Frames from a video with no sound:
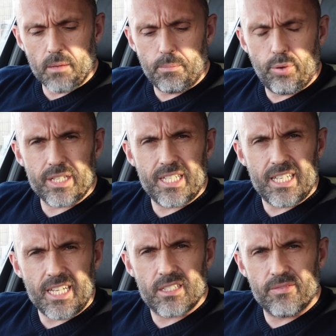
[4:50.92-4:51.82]
Pretty
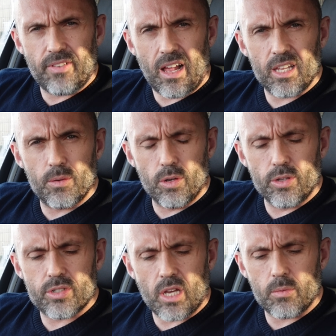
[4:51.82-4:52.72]
decent value
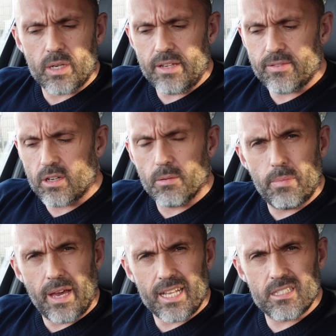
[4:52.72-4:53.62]
also, even
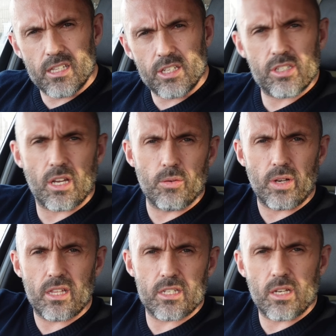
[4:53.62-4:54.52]
compared to the
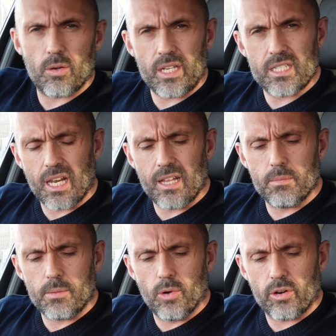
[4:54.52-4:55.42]
Sony. The Sony is a
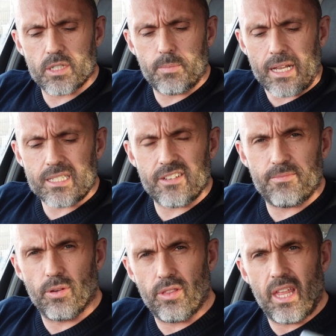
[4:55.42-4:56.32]
little bit more
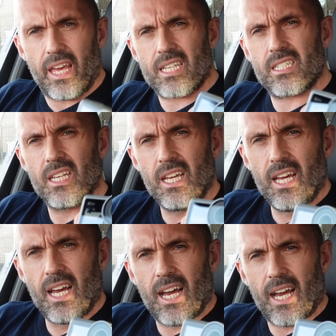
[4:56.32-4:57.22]
expensive, but this
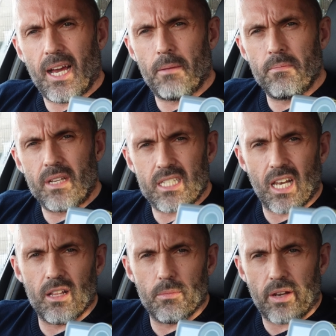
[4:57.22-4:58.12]
is a
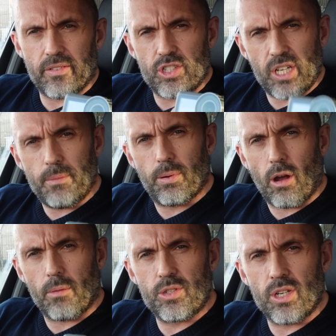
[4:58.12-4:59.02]
little bit of a cheaper
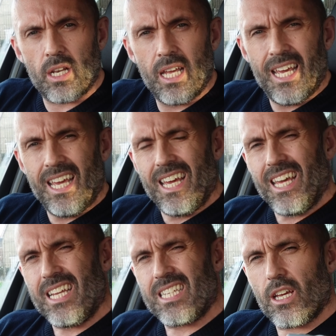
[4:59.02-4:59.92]
option.
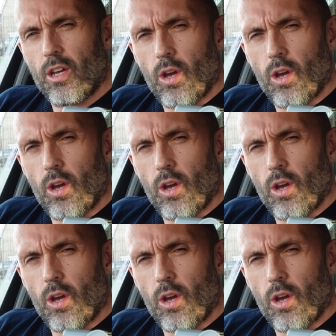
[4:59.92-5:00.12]
Is it